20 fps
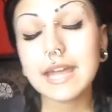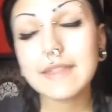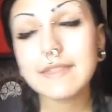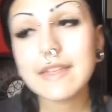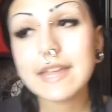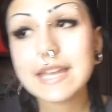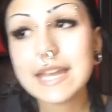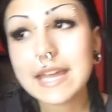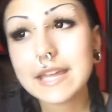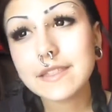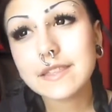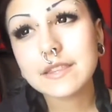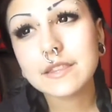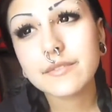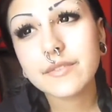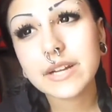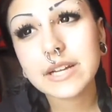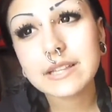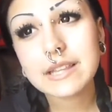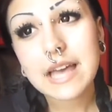And then I think the
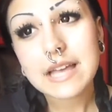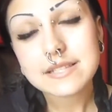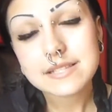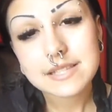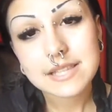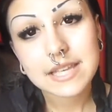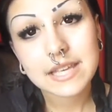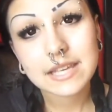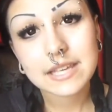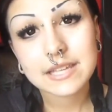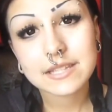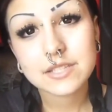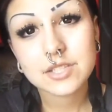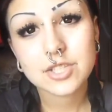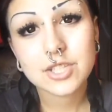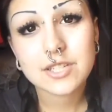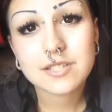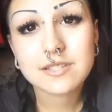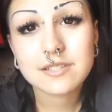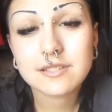very last thing is
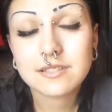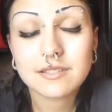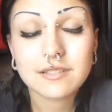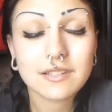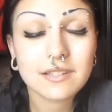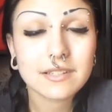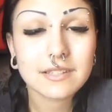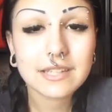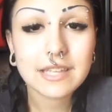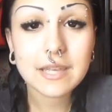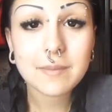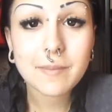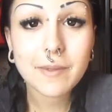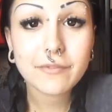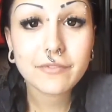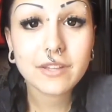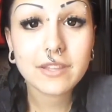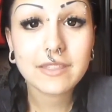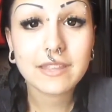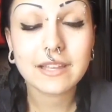just keep
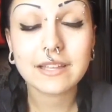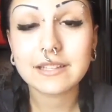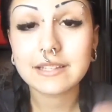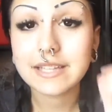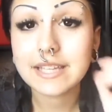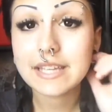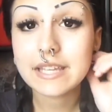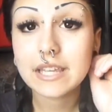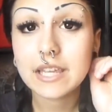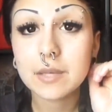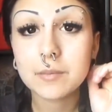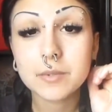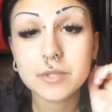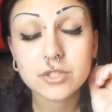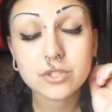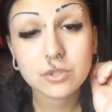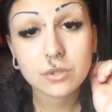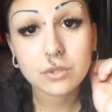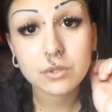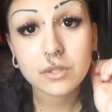everything clean. Keep
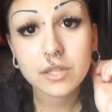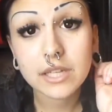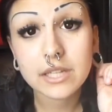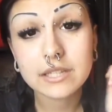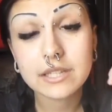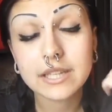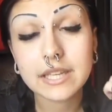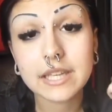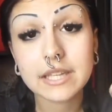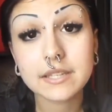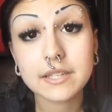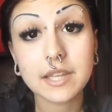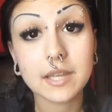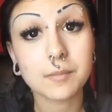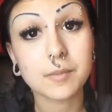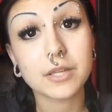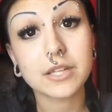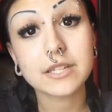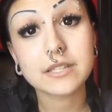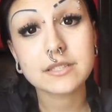your jewelry clean,
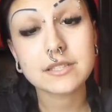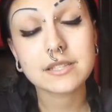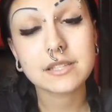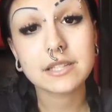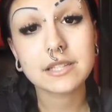keep your ears